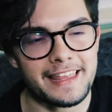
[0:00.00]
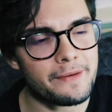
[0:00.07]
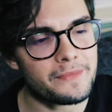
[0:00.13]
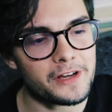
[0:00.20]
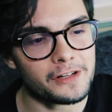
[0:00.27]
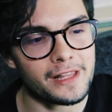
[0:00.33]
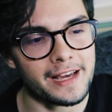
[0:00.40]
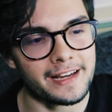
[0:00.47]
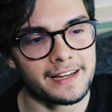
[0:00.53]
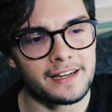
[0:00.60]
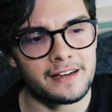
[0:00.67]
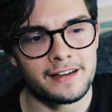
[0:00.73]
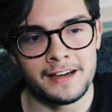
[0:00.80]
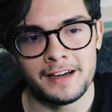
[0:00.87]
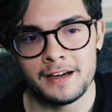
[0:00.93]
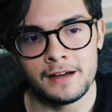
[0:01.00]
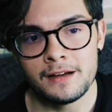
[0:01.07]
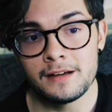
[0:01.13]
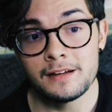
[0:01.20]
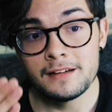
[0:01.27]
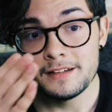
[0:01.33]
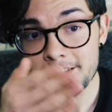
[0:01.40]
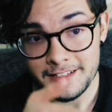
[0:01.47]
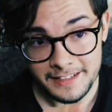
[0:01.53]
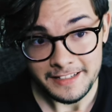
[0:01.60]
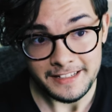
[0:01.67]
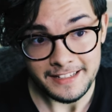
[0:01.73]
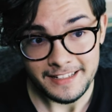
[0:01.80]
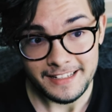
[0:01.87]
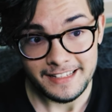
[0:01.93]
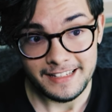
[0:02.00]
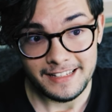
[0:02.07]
And I'm there like, and she's